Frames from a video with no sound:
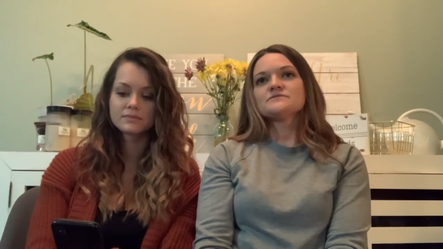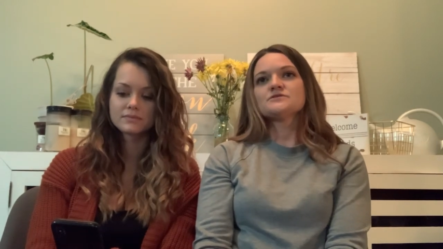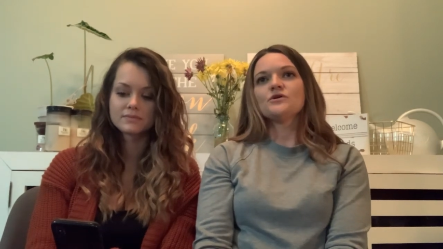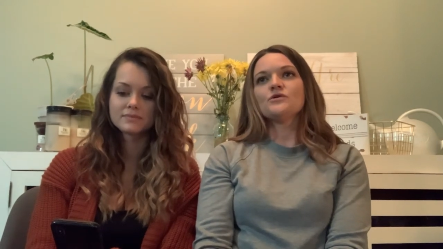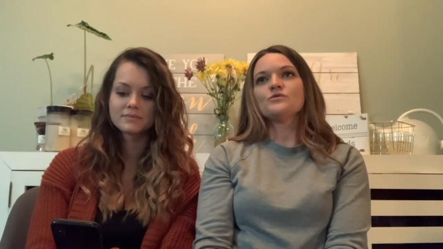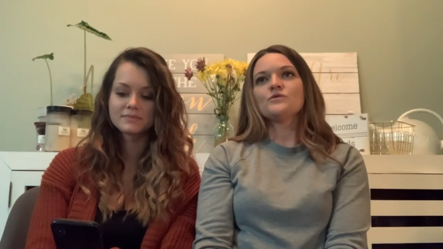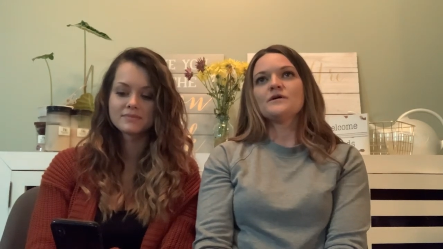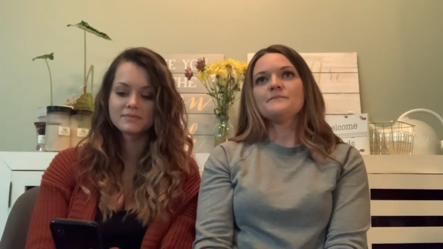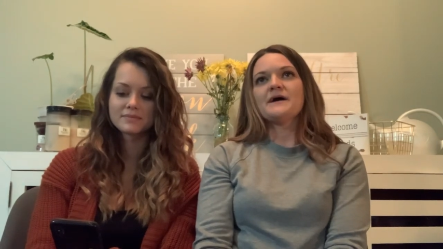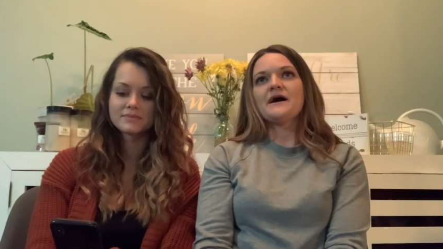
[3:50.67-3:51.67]
Speaker 1: So,
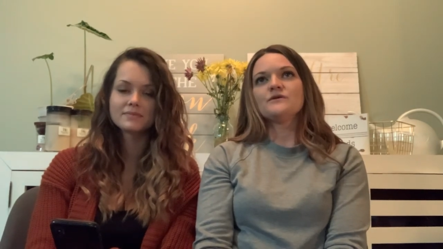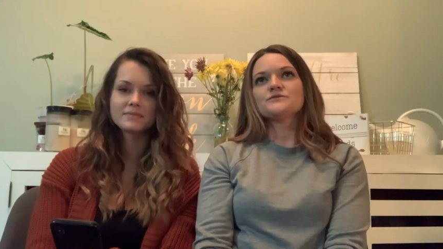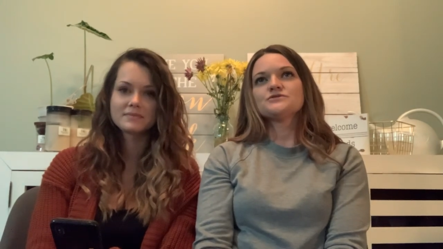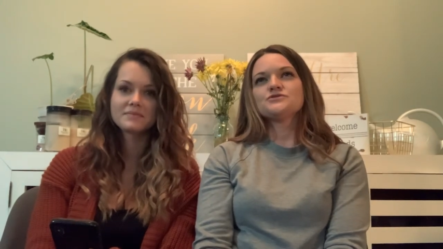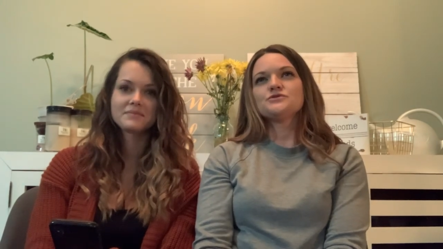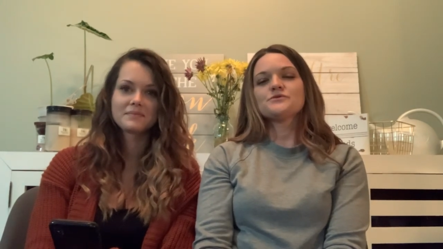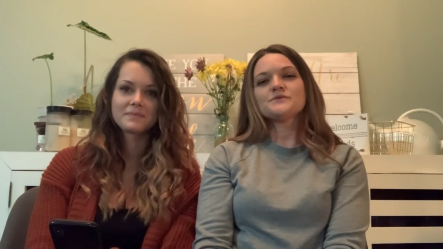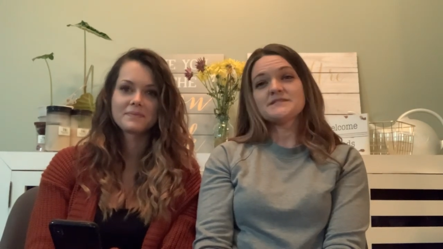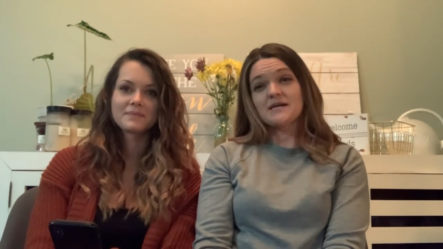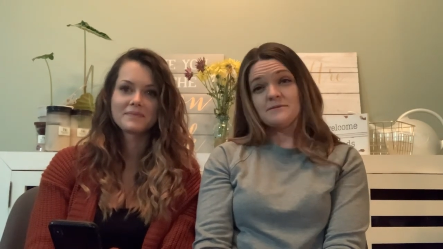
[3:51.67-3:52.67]
about two to three
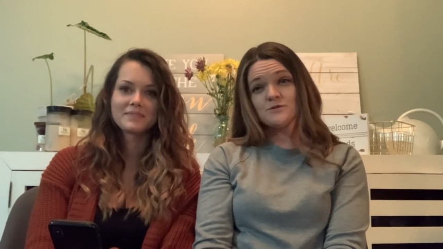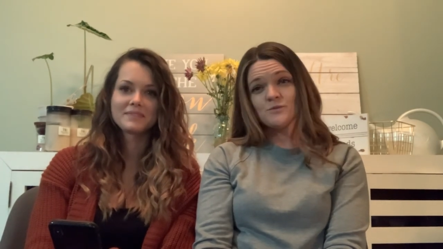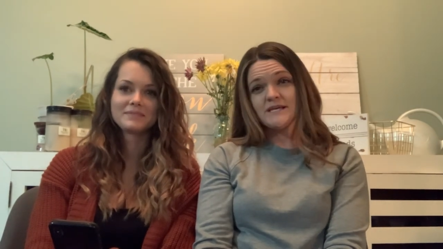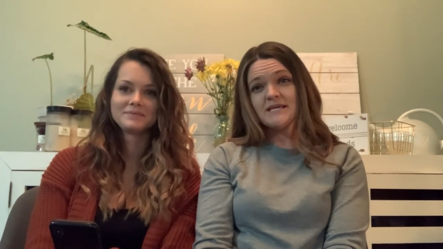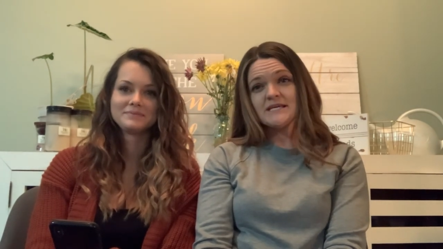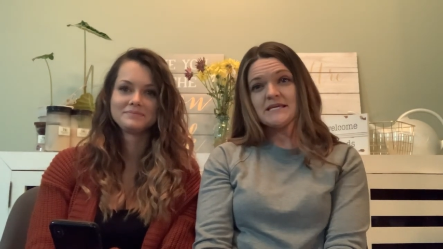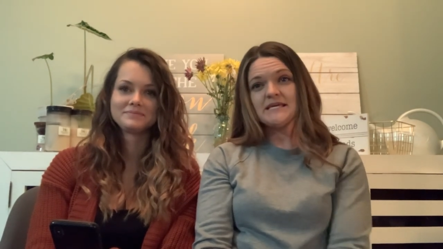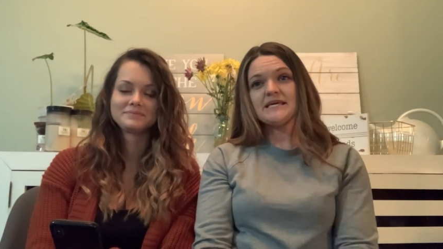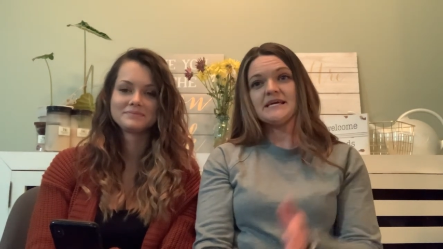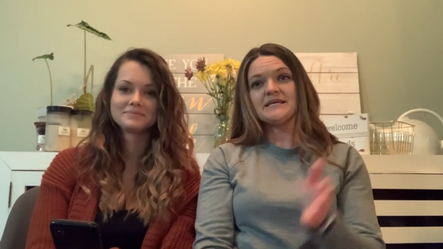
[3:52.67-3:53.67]
times a week,
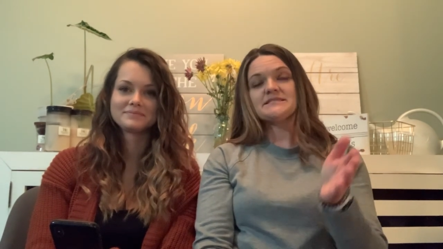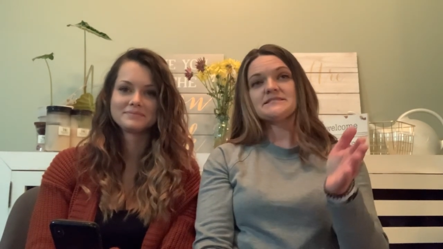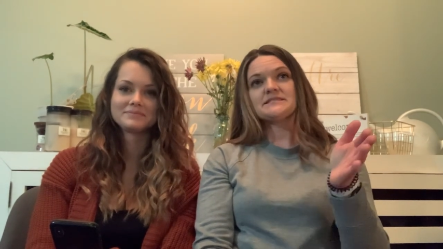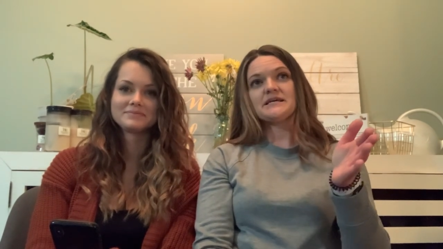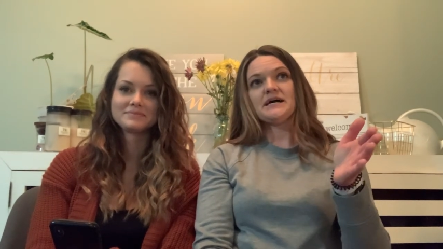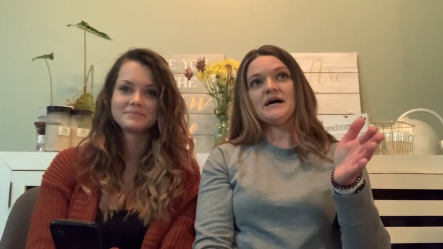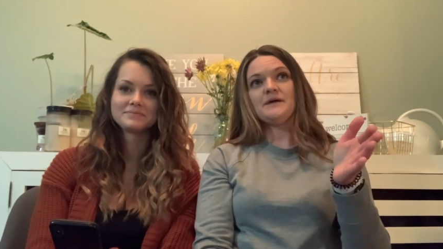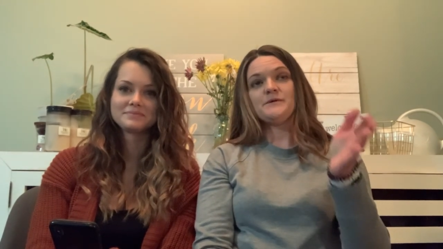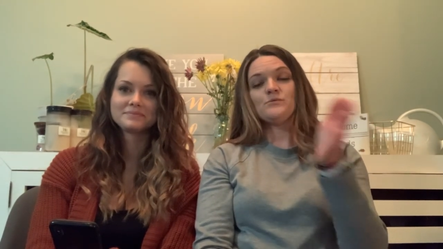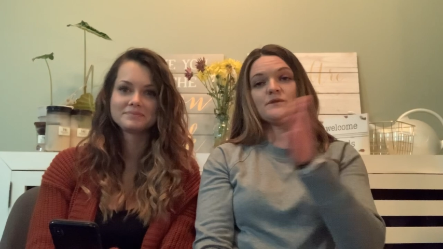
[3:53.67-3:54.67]
he gets uh,
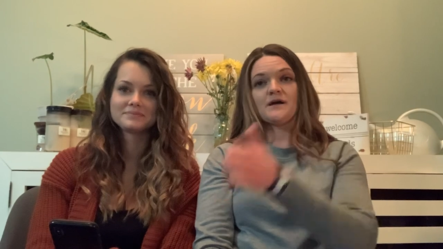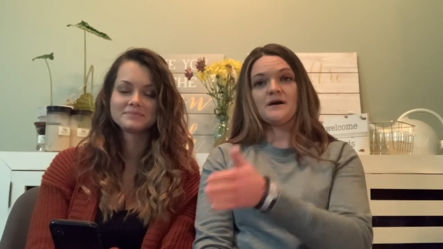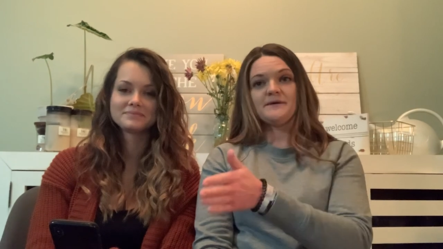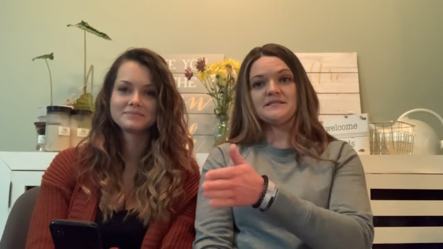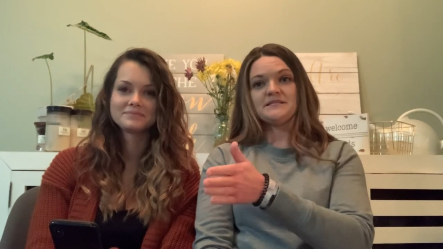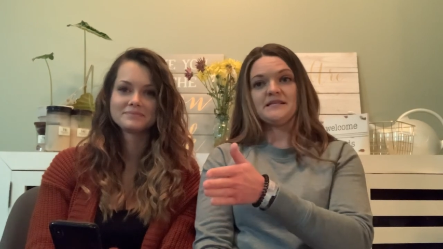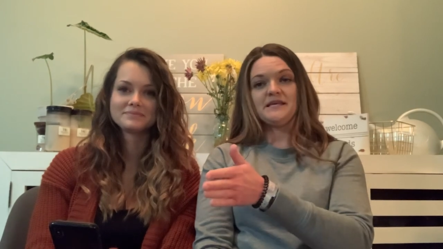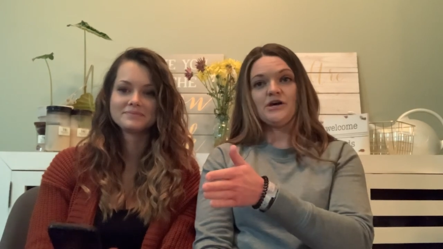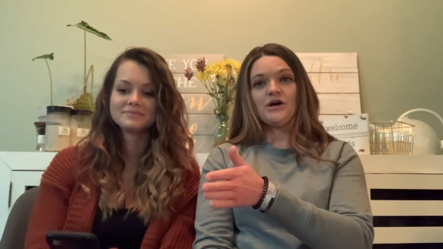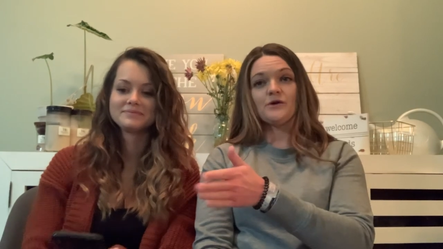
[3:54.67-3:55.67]
people that come into
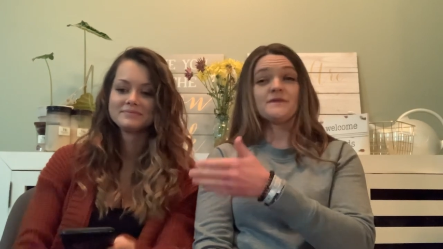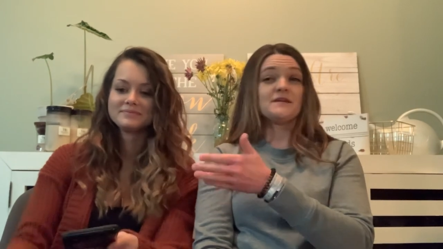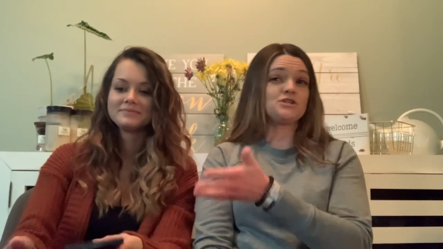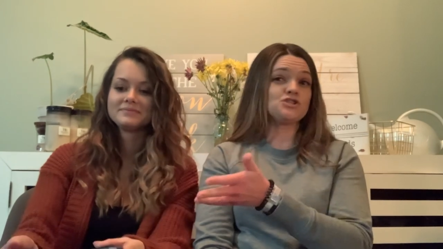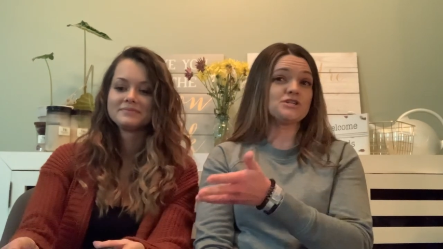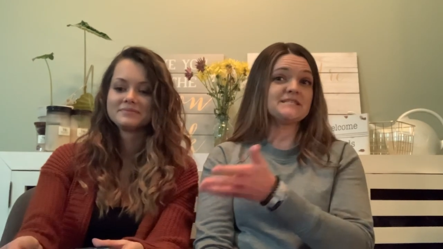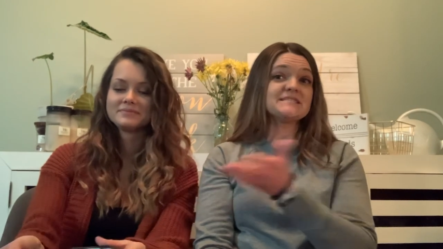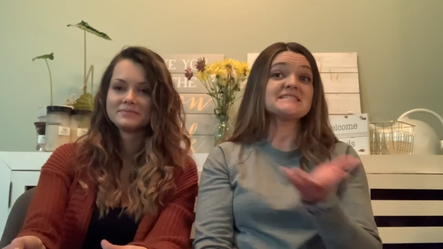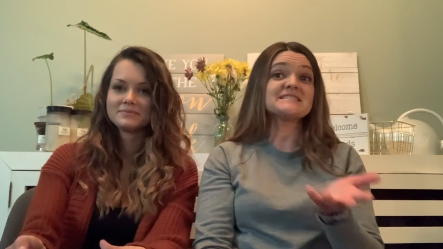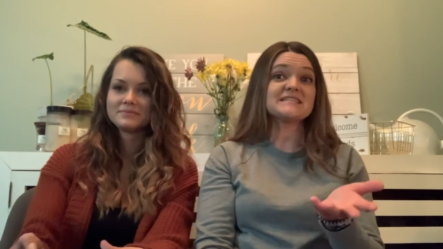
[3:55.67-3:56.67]
the ER with injuries
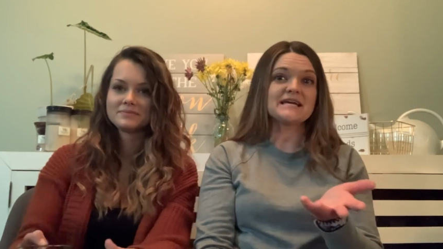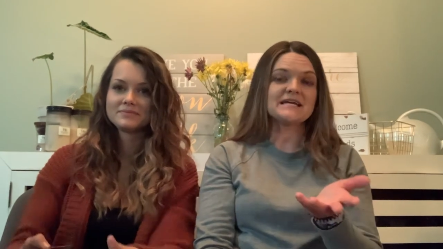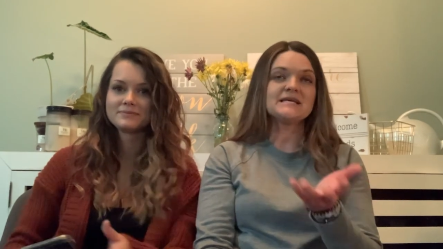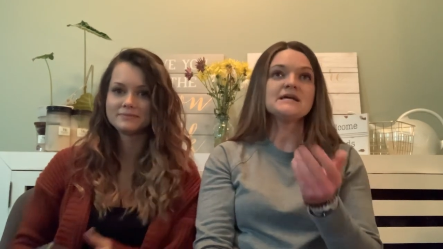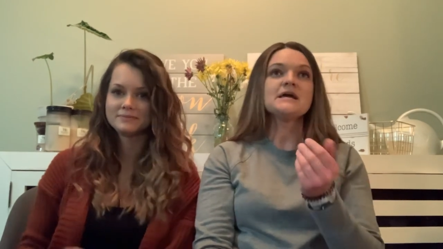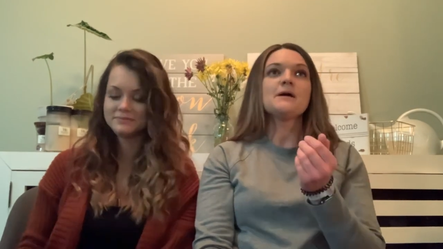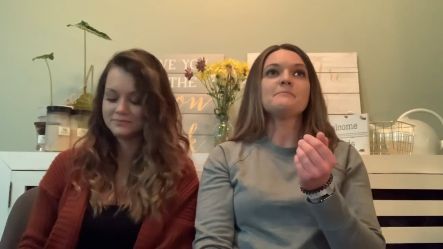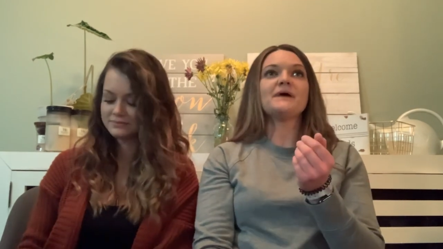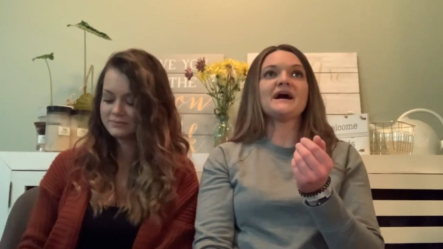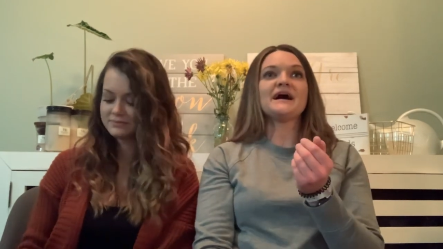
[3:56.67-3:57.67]
sustained
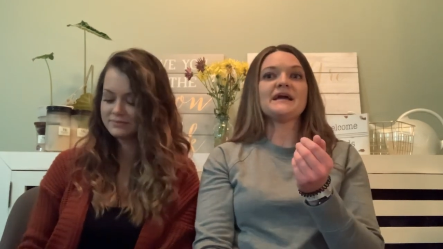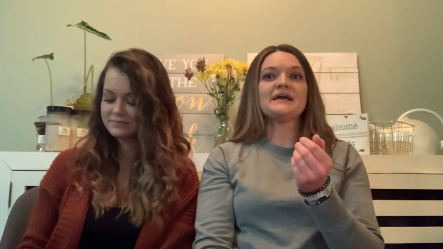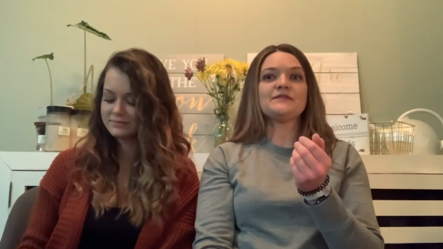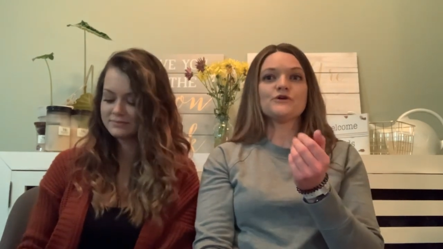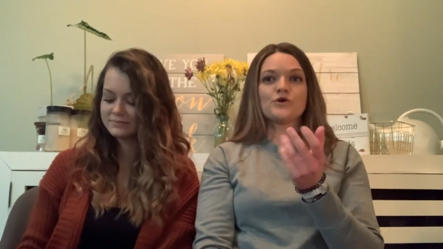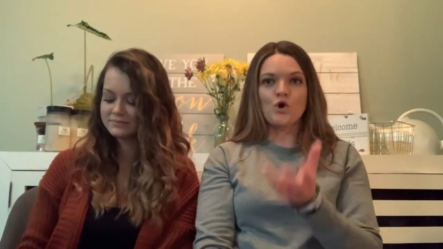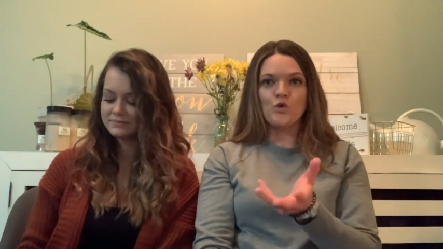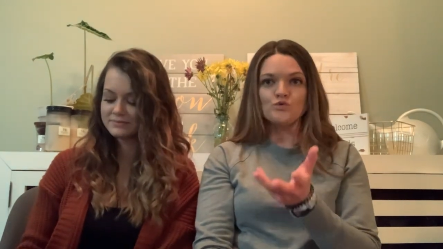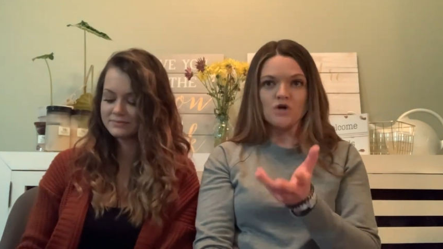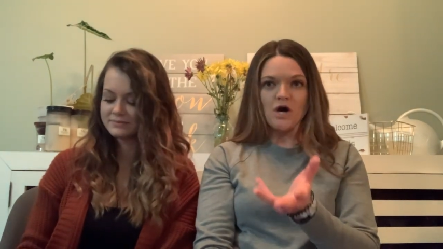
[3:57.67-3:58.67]
by their
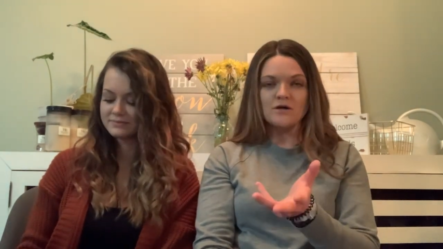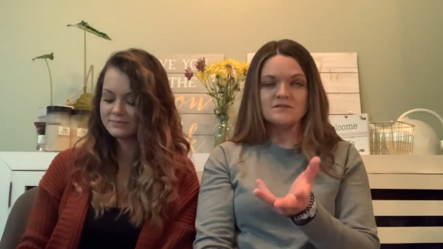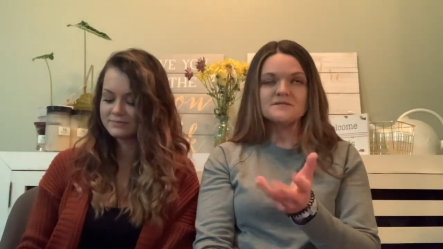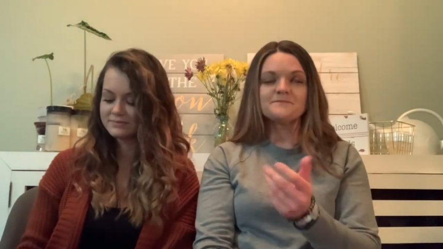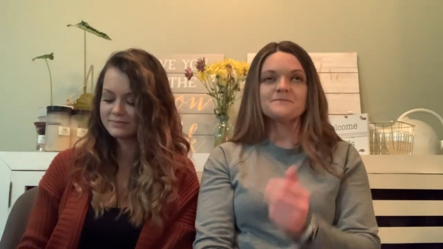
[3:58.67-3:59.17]
own dogs.